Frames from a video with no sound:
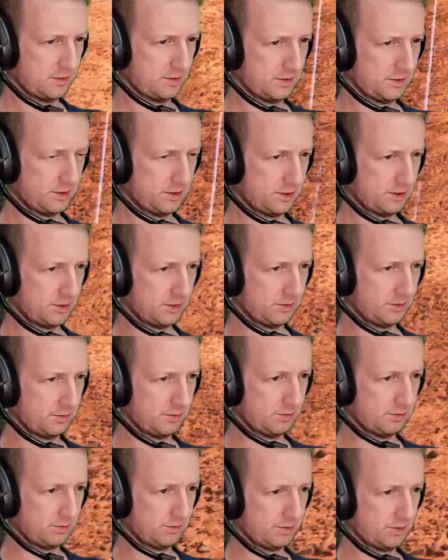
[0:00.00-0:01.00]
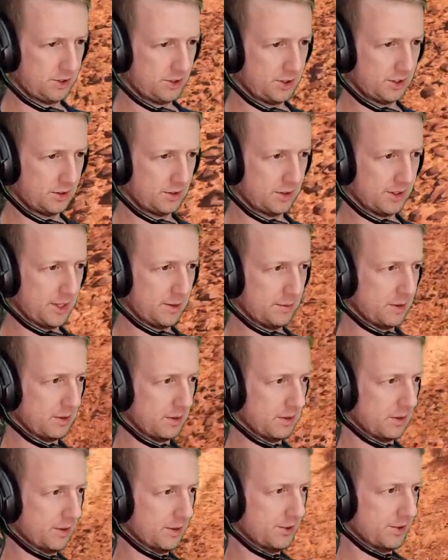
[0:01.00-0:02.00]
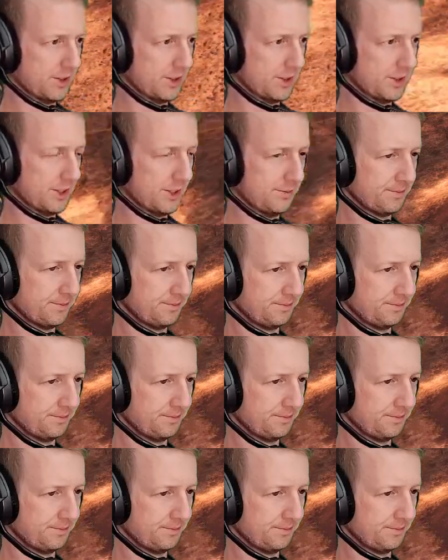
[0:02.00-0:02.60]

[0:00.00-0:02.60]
I should have checked that a bit closer, hey?